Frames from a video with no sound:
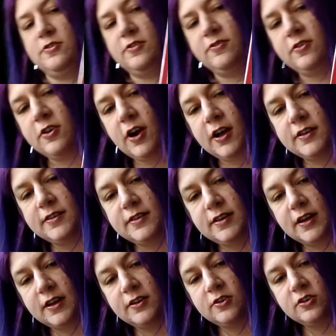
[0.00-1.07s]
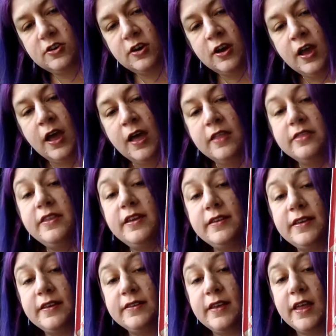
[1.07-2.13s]
of cross stitch. This
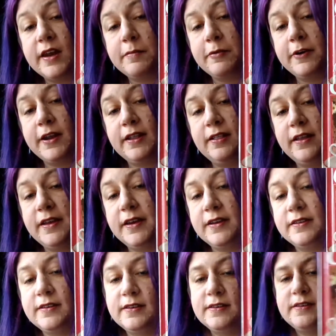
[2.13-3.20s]
has a lot of pretty linens and